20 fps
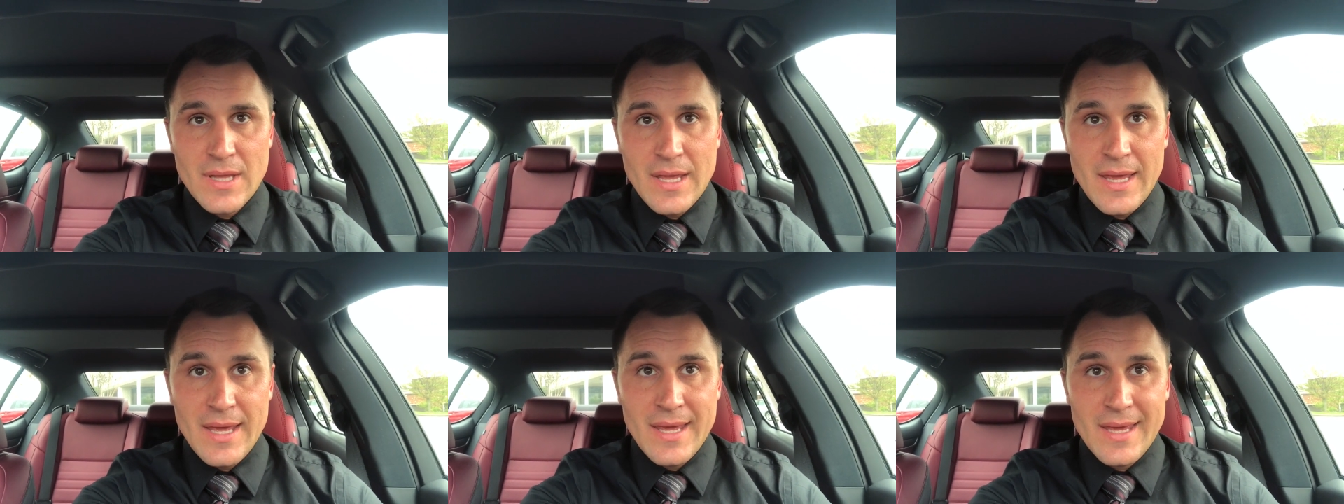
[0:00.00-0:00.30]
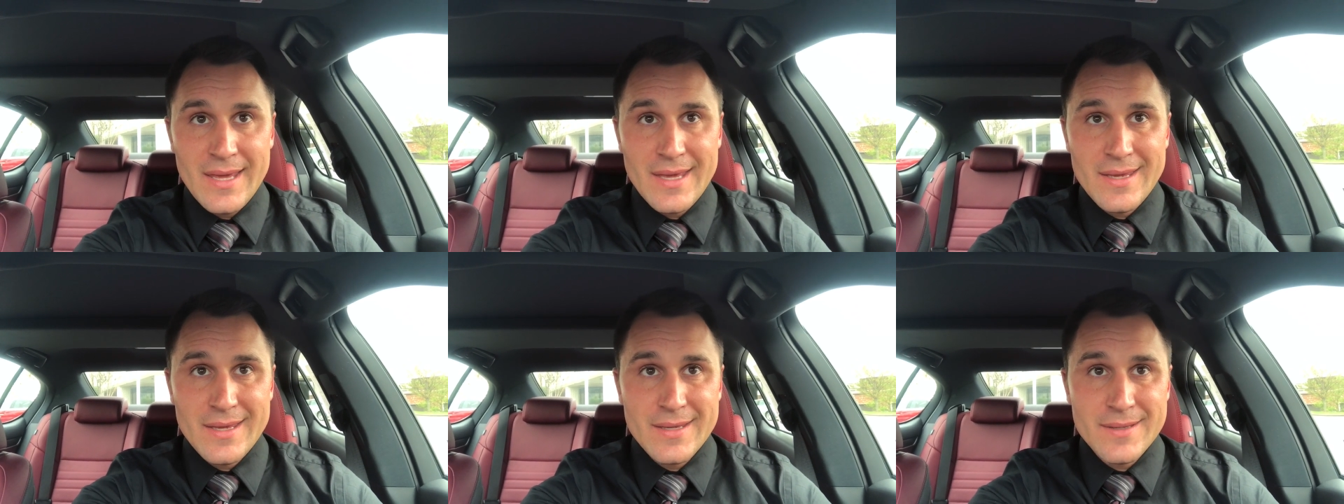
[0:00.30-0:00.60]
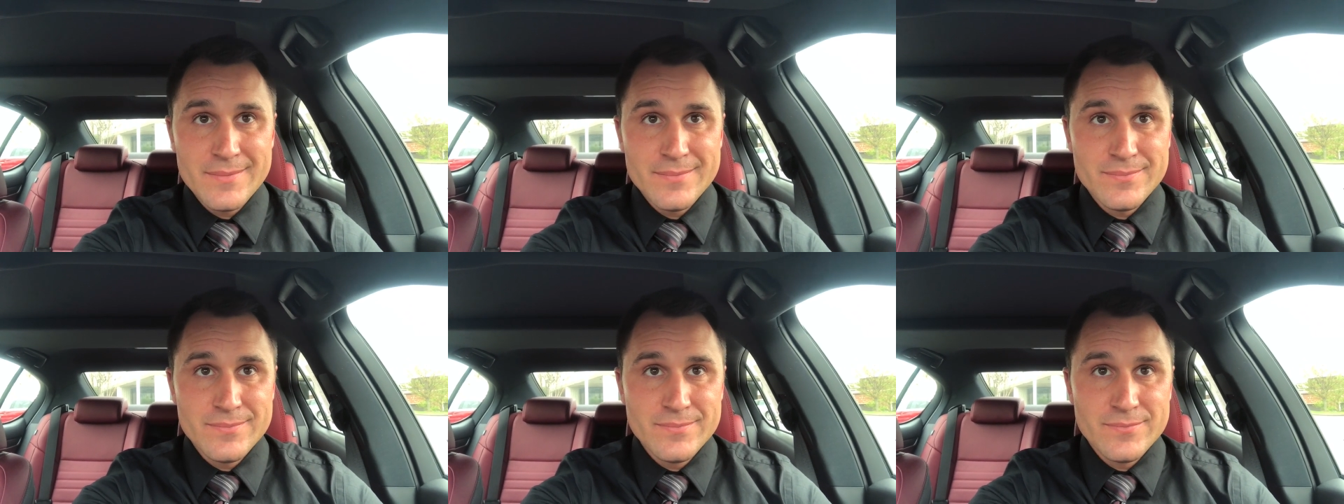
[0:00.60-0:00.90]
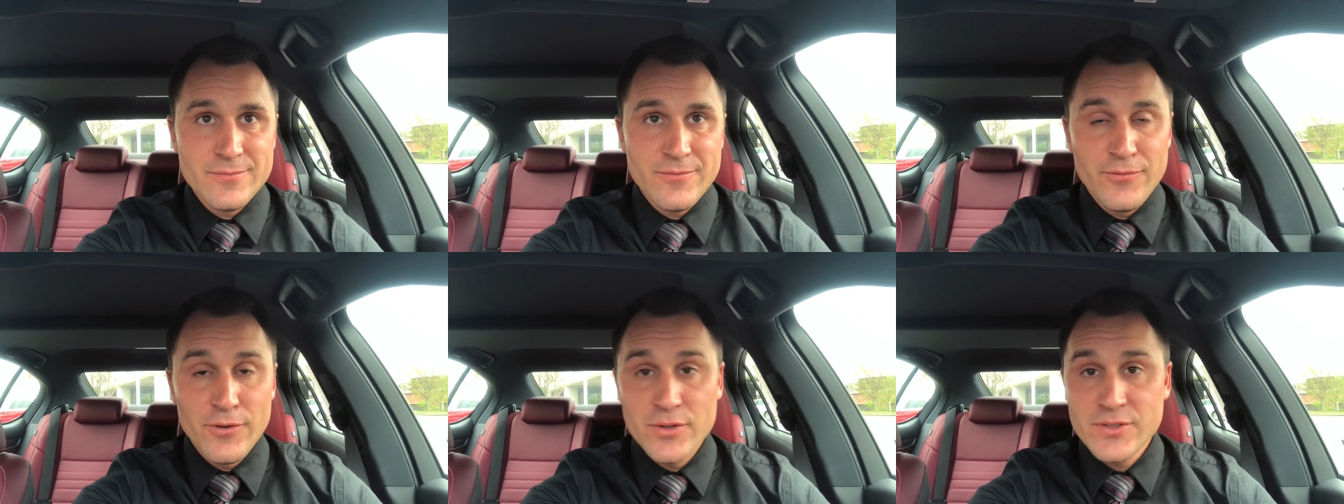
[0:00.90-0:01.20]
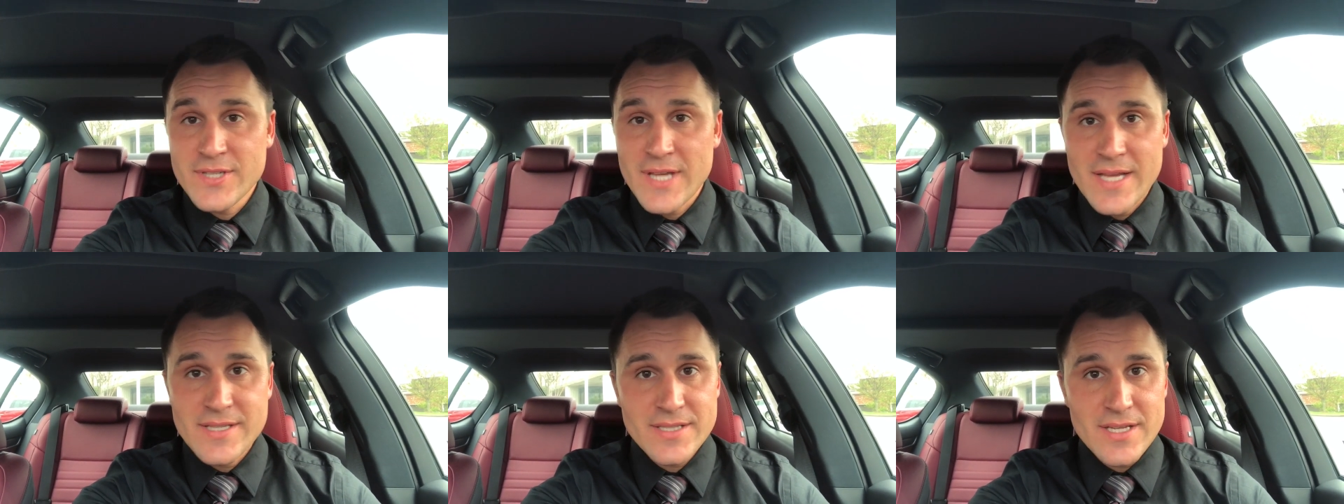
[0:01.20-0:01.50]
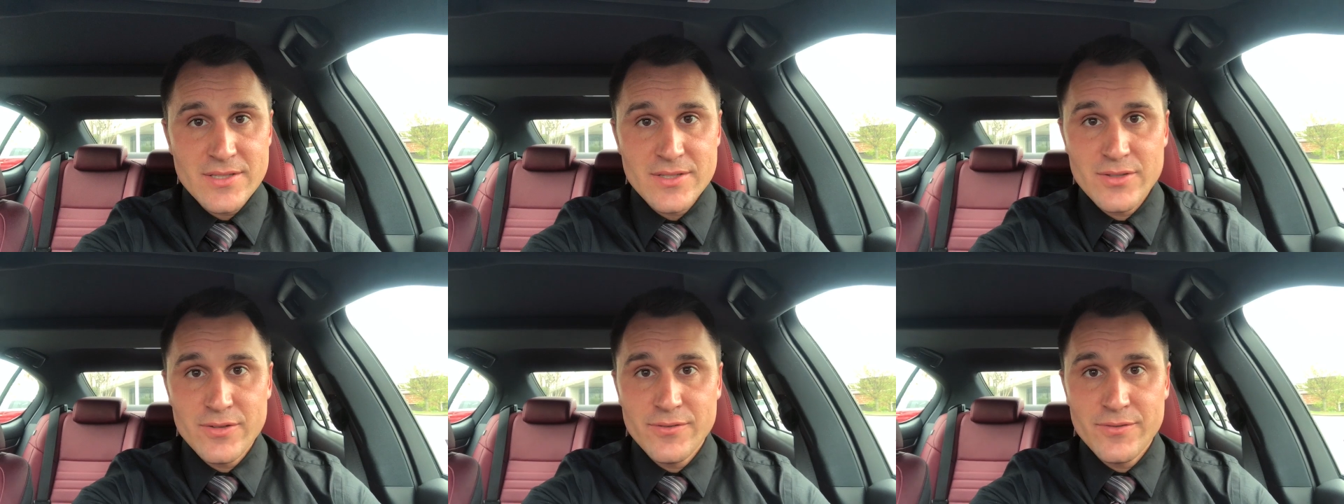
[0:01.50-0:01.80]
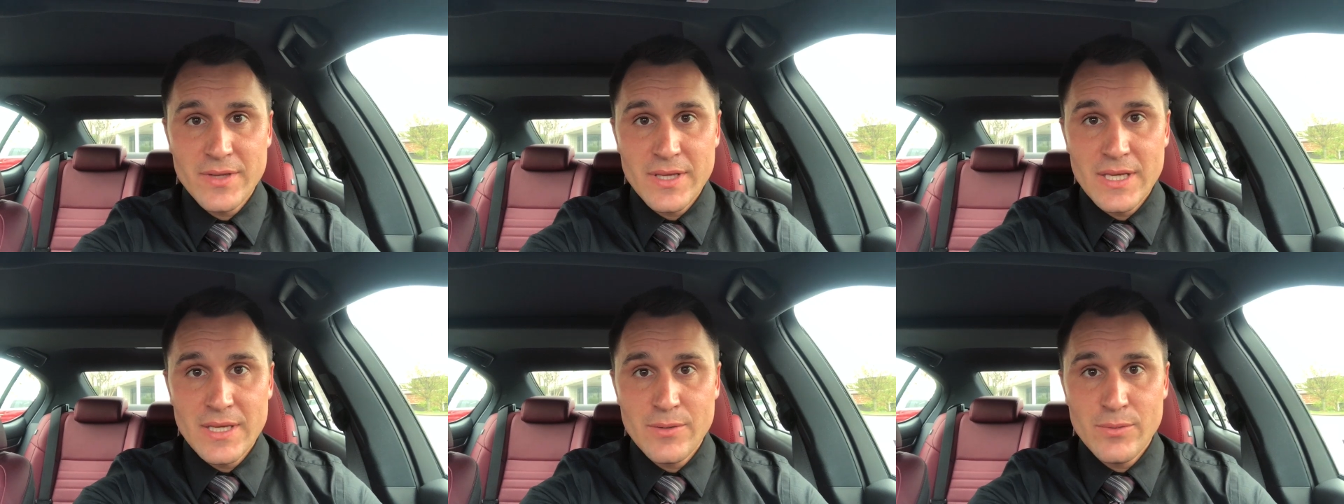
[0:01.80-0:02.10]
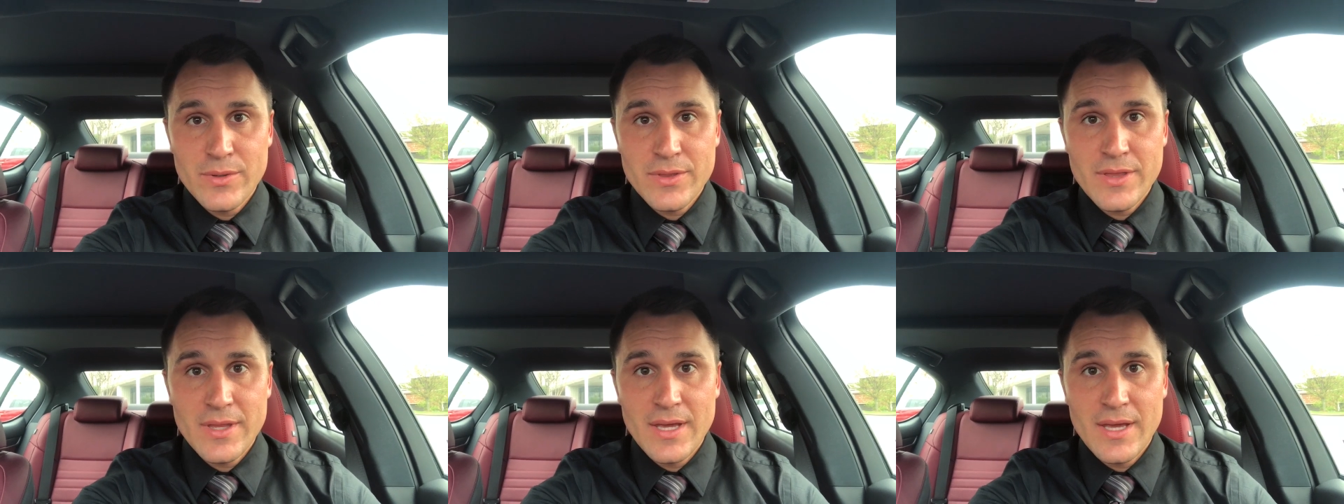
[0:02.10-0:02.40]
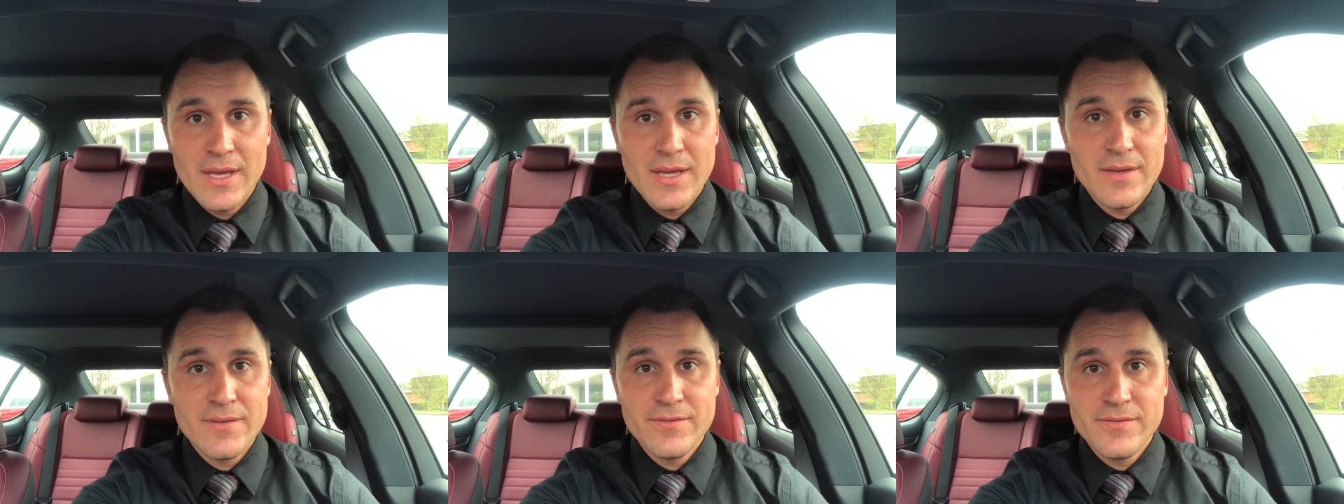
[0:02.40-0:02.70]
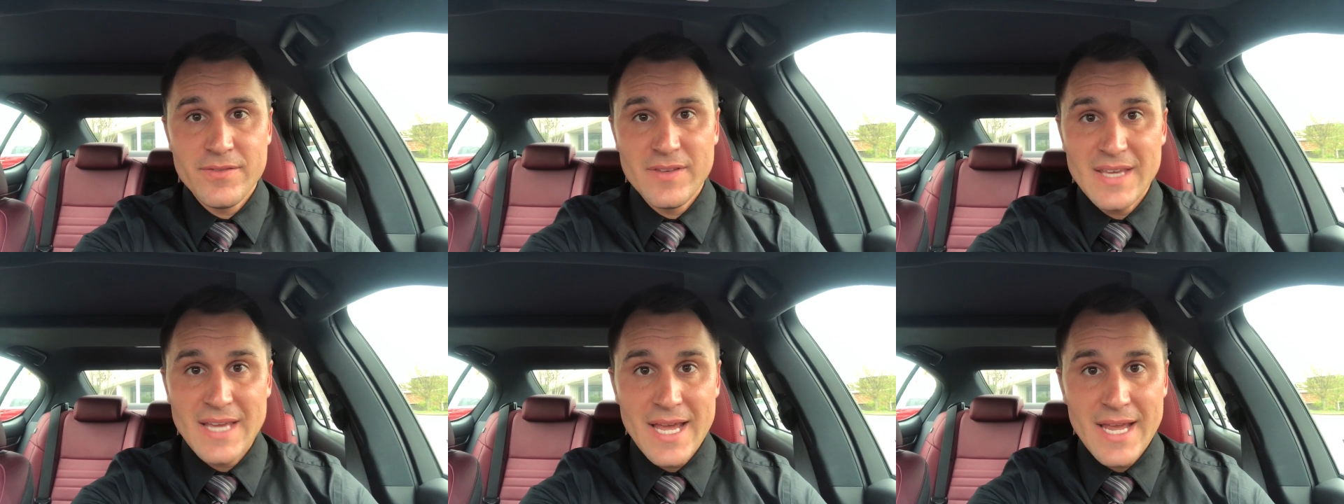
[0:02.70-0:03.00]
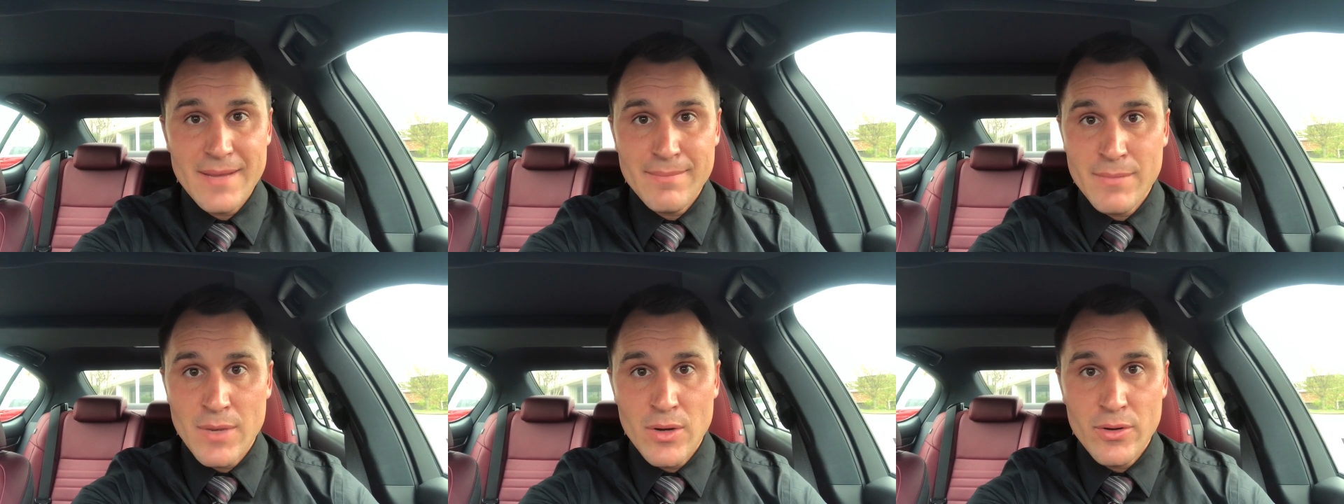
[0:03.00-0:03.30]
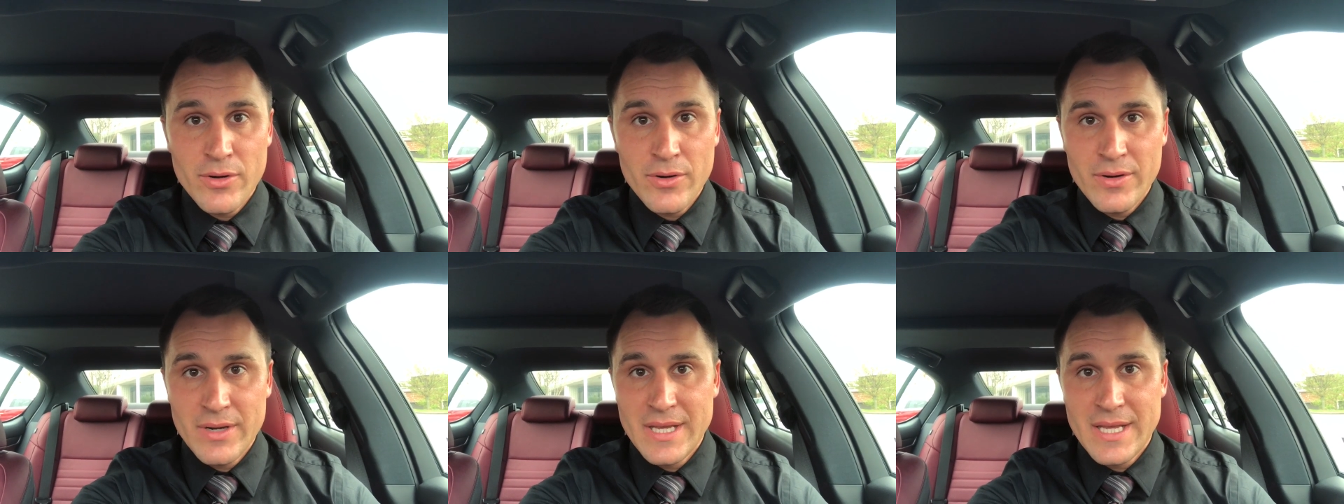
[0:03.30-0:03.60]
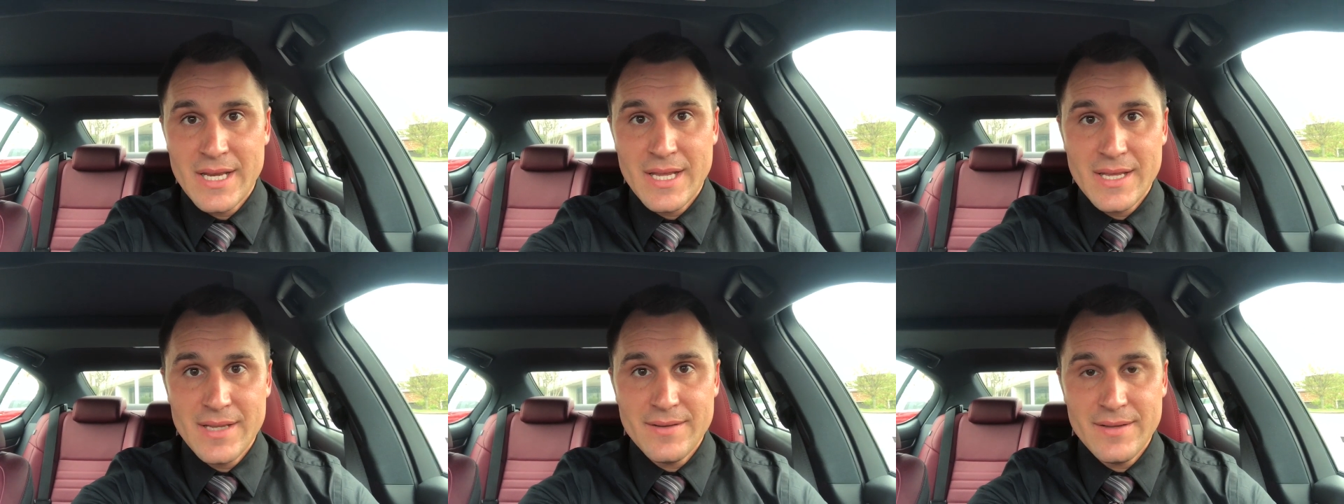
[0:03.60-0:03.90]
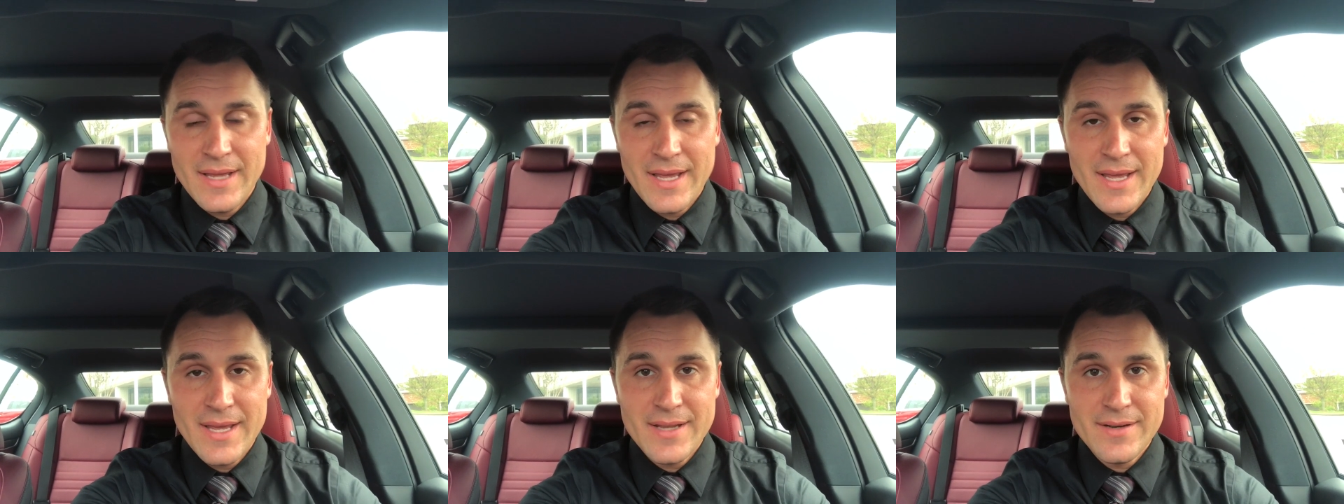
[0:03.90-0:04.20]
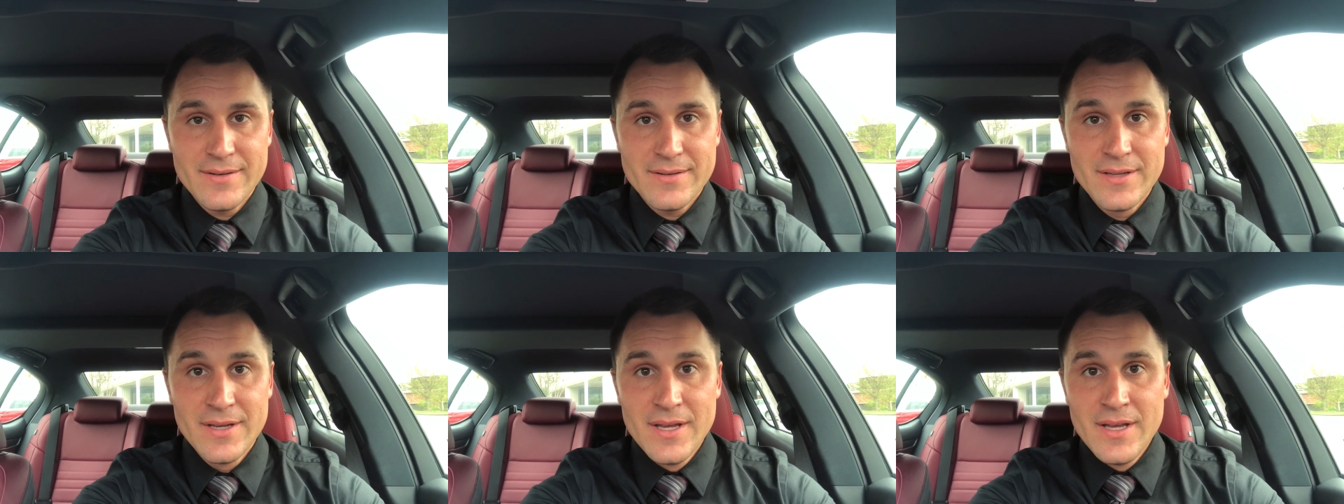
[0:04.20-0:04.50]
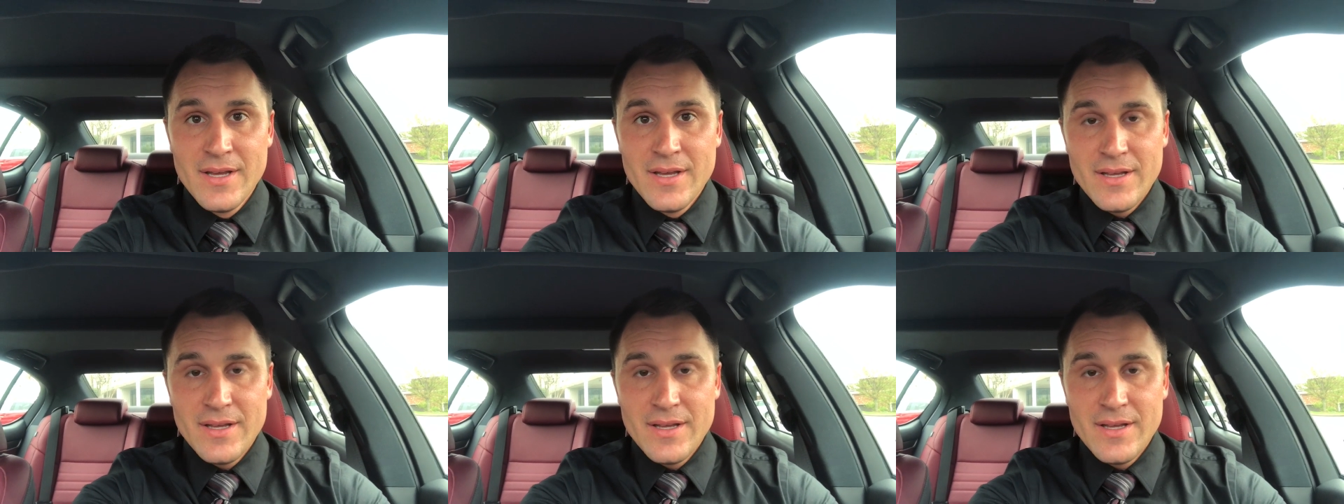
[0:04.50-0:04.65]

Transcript: a full-size SUV with a V8 motor in it and,